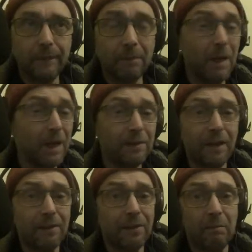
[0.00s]
It makes
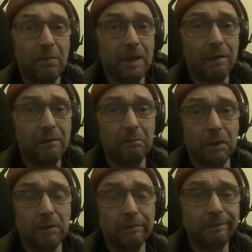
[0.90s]
sense to me,
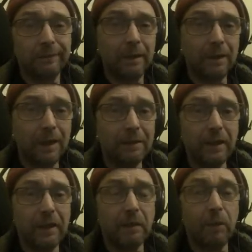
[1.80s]
but like I
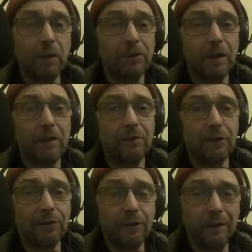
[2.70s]
said, I'm not a
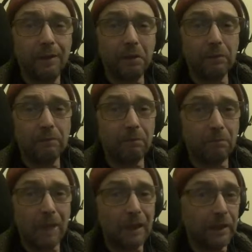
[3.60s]
scientist, and
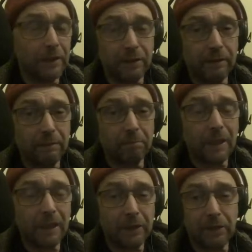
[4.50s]
Melin
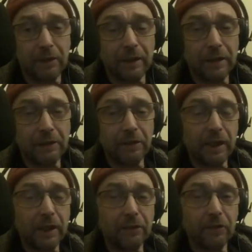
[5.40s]
isn't
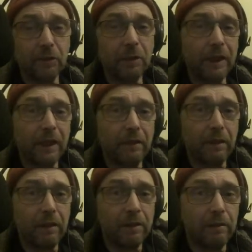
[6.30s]
here, so I can't
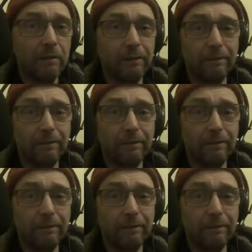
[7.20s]
argue.